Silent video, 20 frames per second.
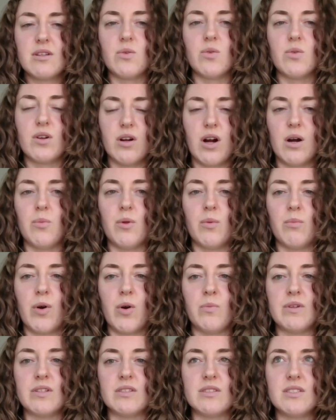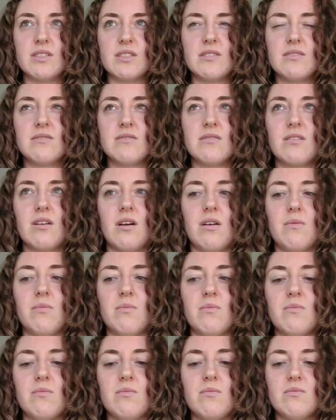There were a couple moments,
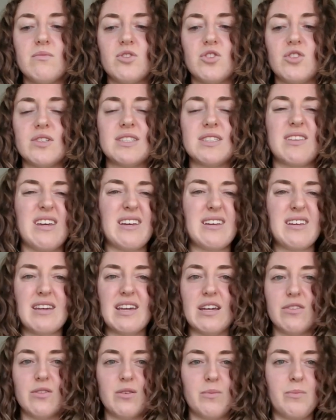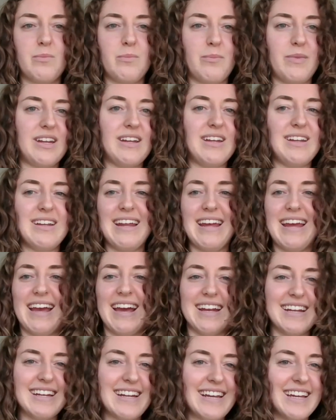um, just like intermittent
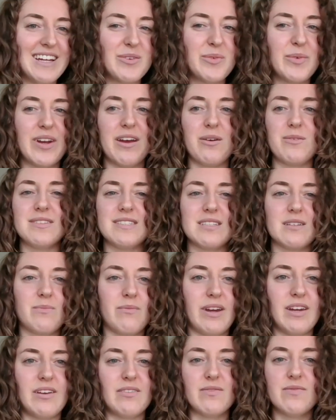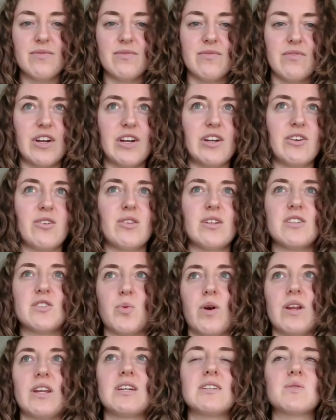editing when I was in my very early
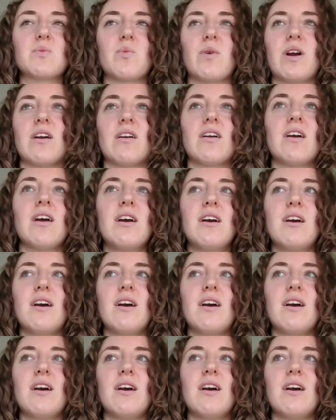20s, where